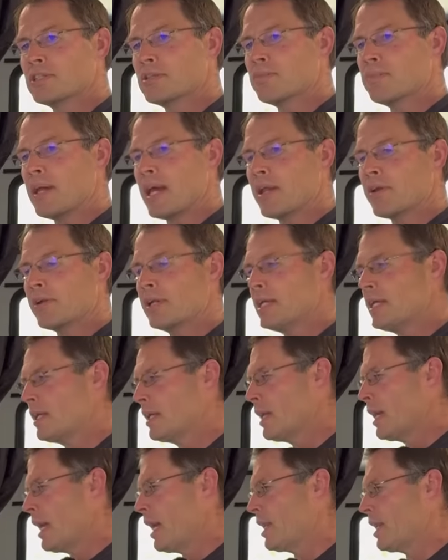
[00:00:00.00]
a battery,
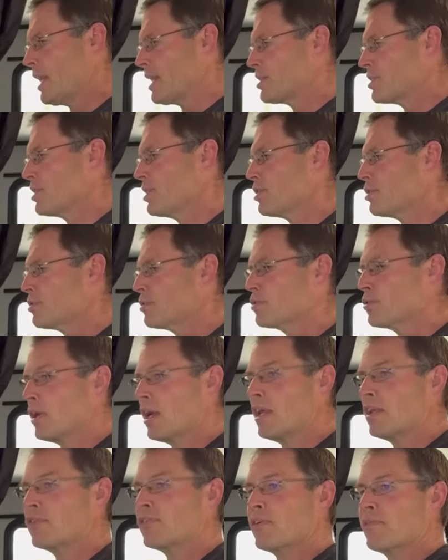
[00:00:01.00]
and as this
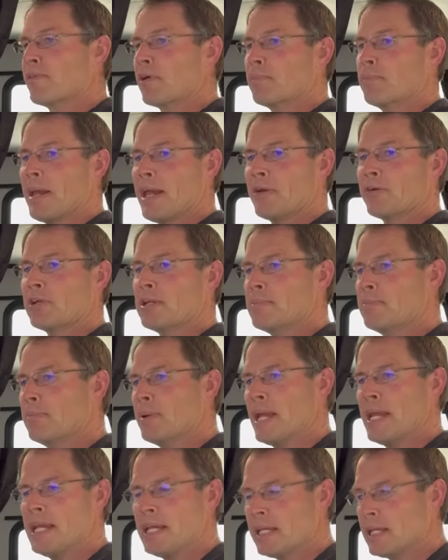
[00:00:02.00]
draws from our battery
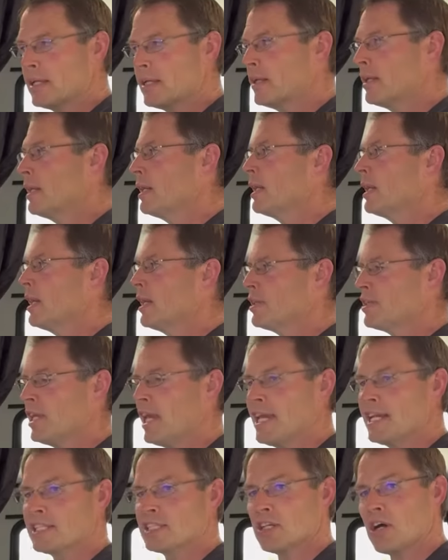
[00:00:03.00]
bank, it
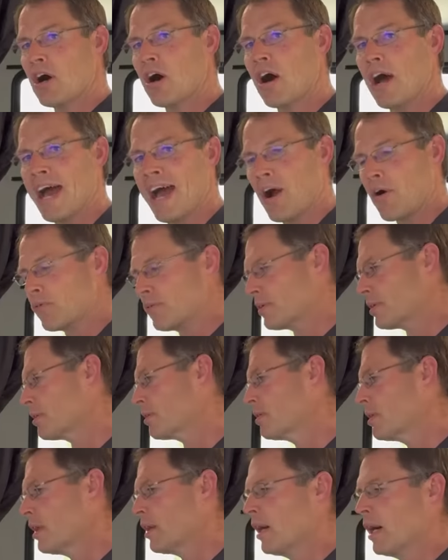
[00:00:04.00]
takes out
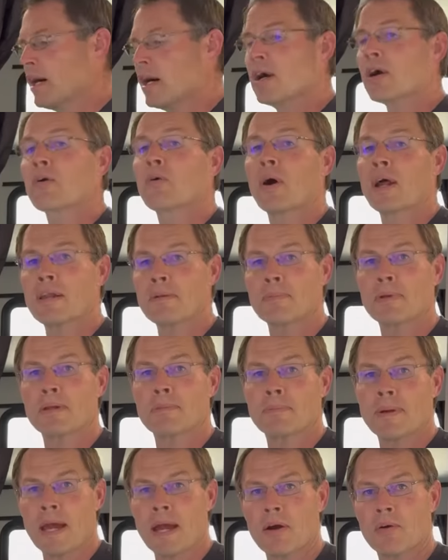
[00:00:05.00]
quite a bit of
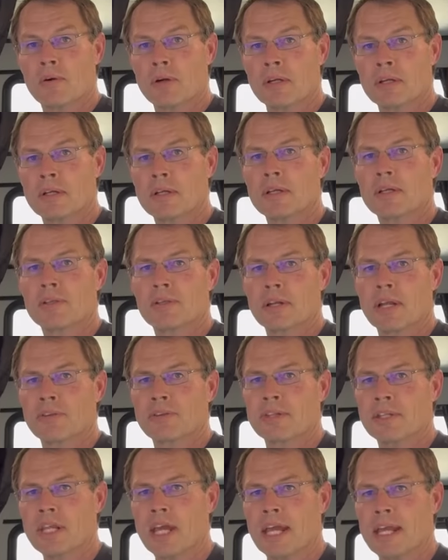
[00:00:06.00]
power throughout
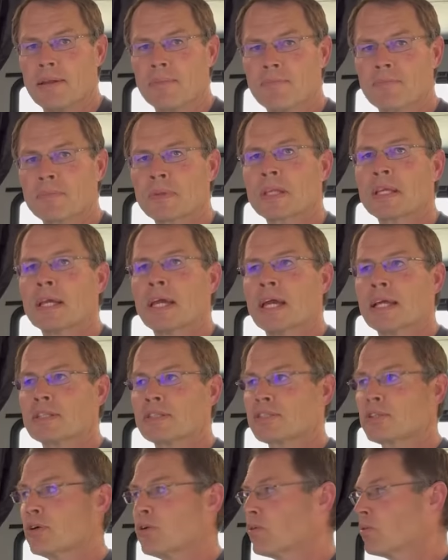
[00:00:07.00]
the day. And
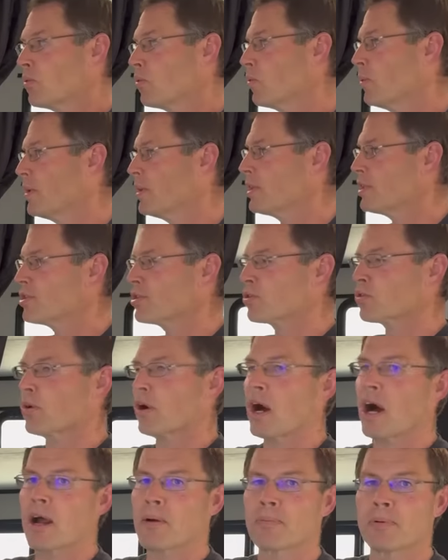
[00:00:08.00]
so when this is
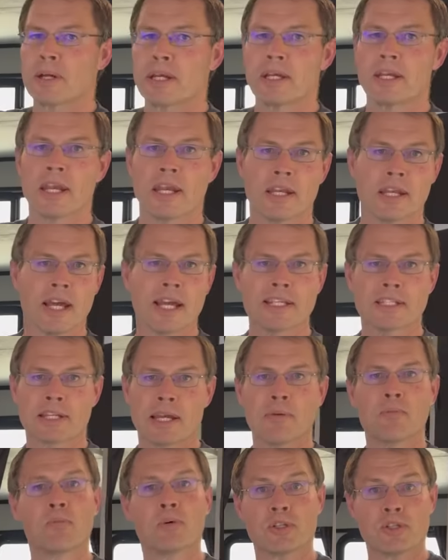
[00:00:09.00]
operating at
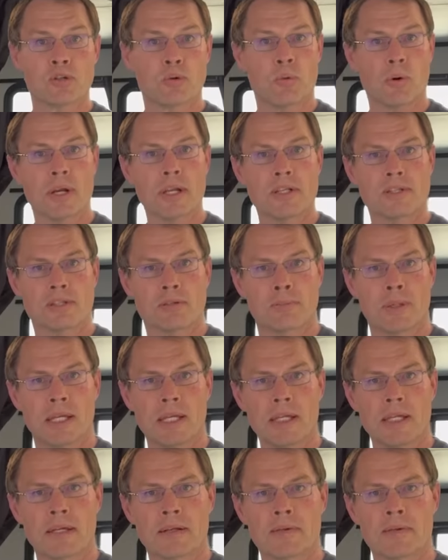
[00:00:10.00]
nighttime, which you want it to be,